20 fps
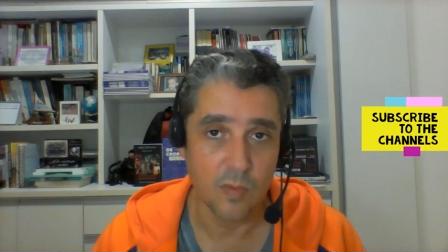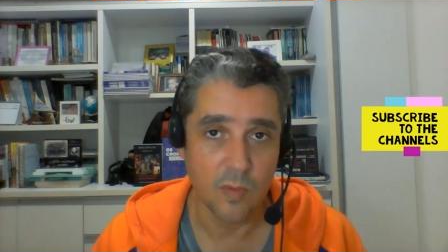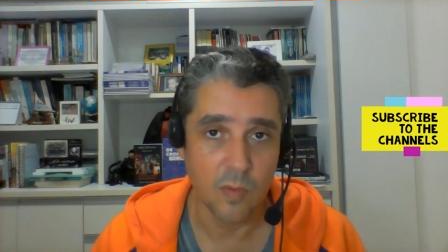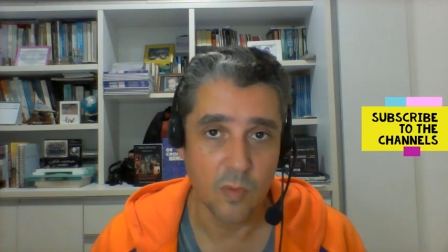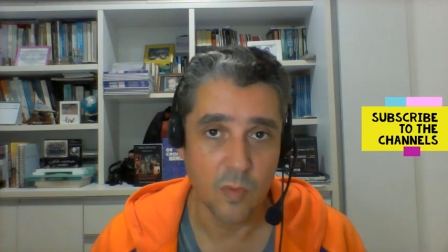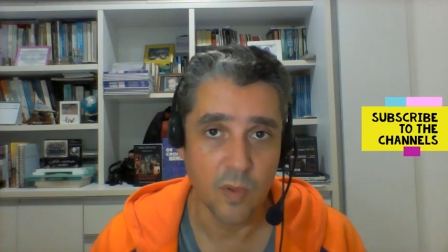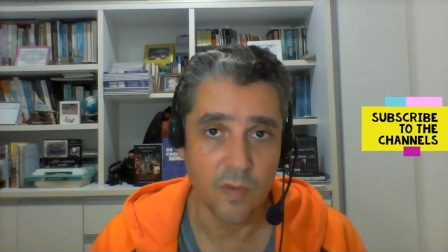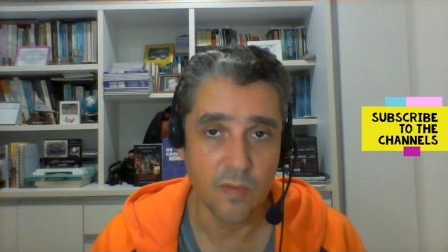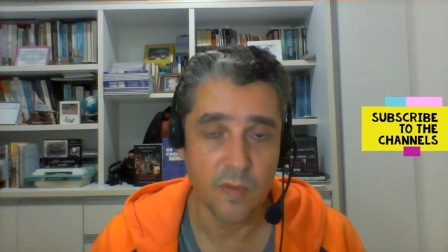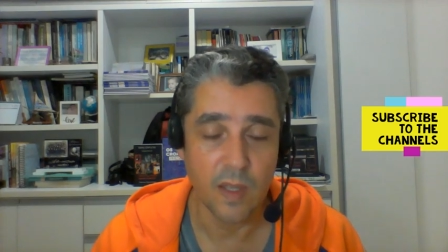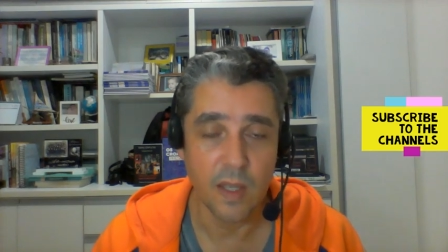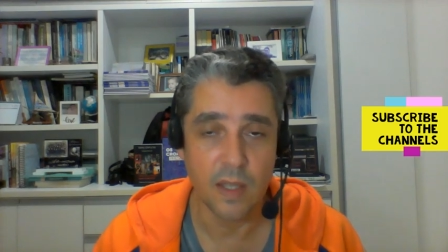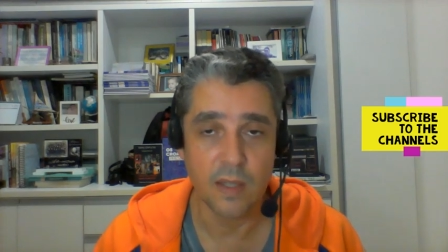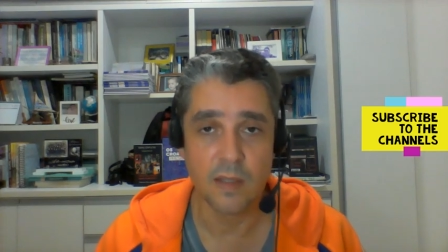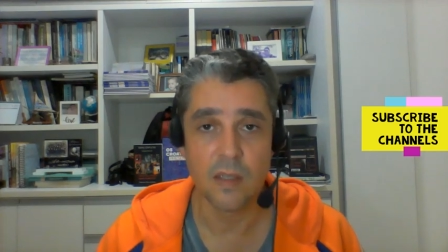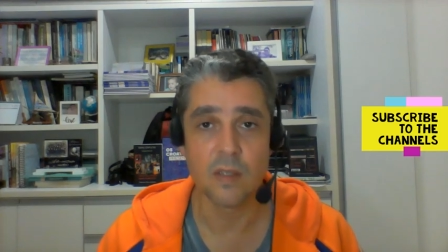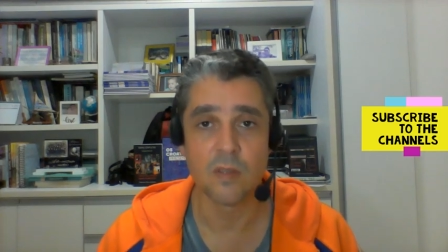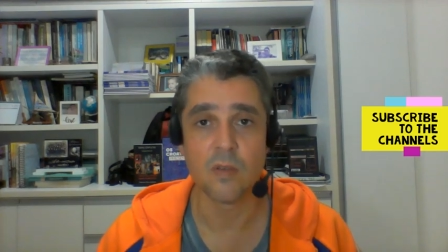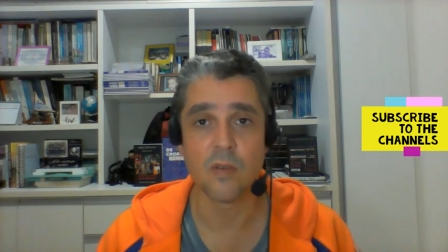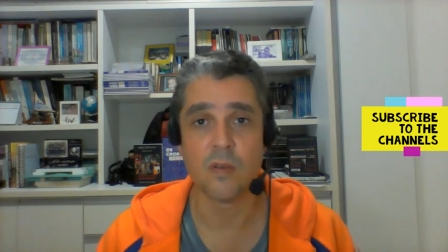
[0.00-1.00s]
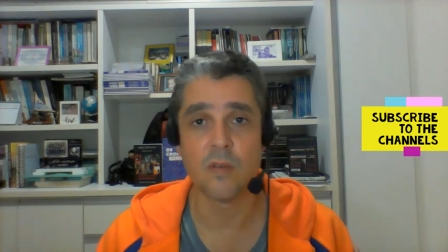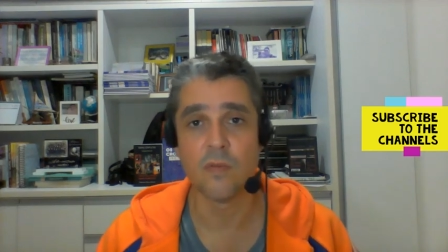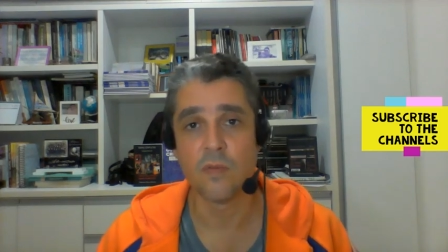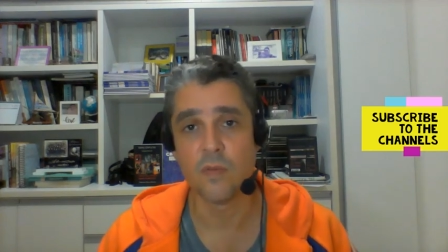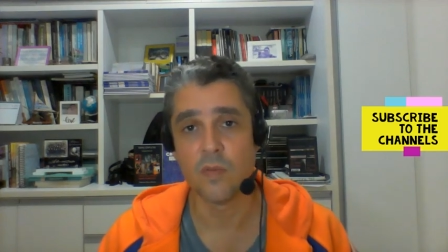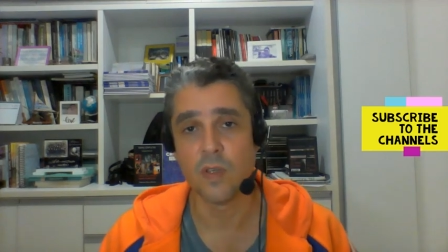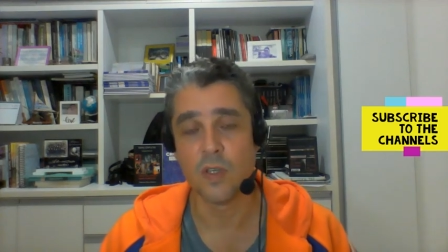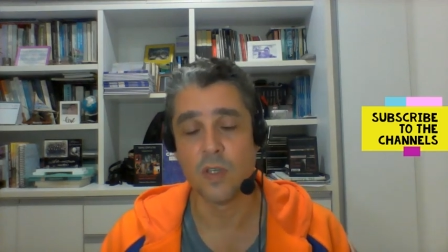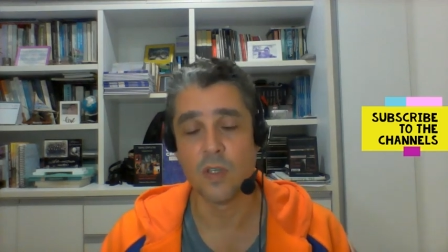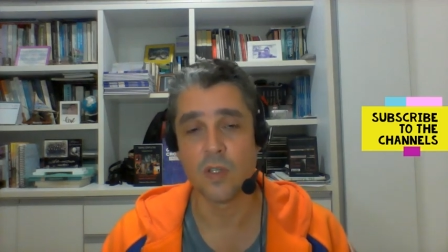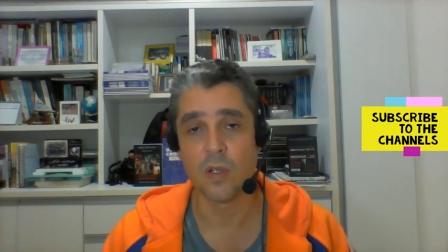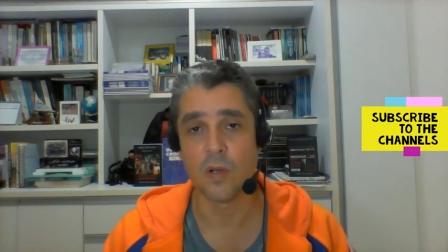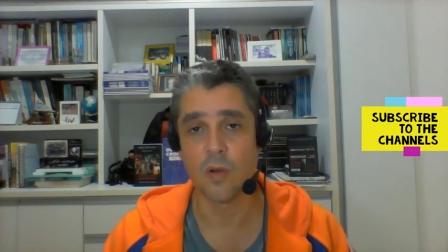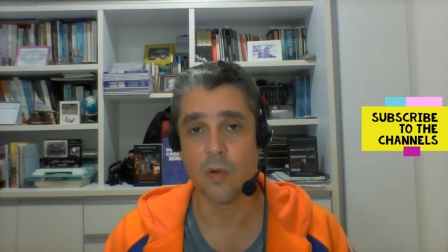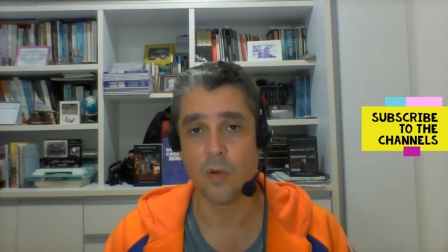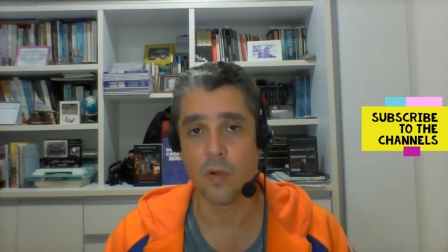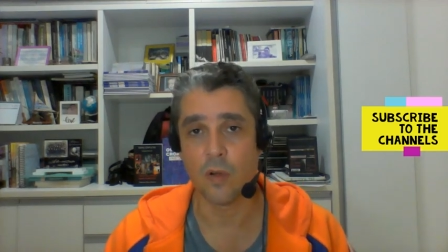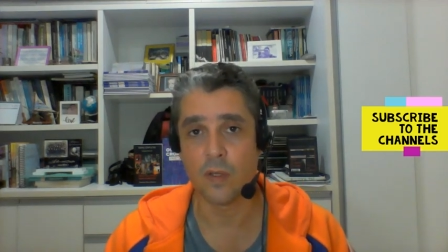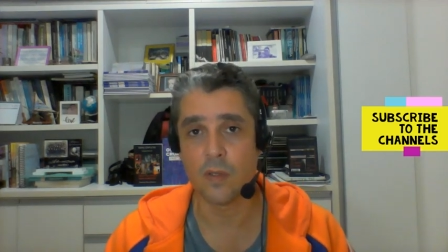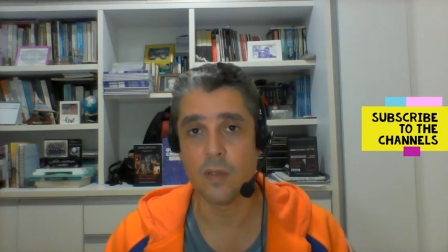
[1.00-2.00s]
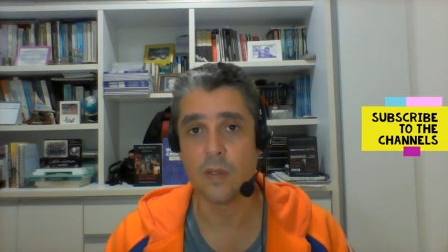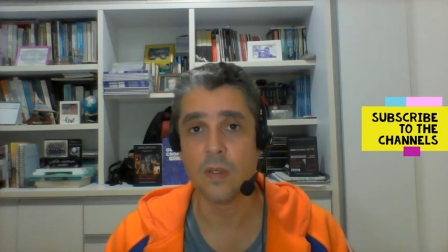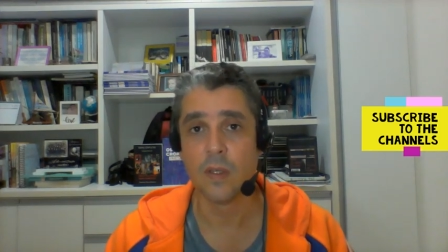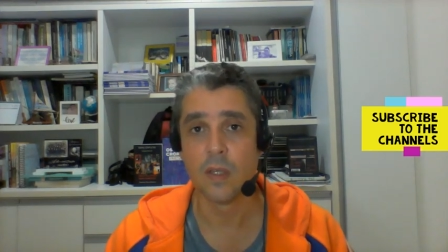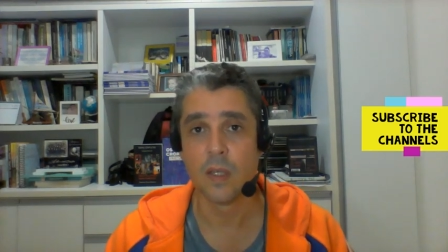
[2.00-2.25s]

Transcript: with the ideas of Richard Rorty,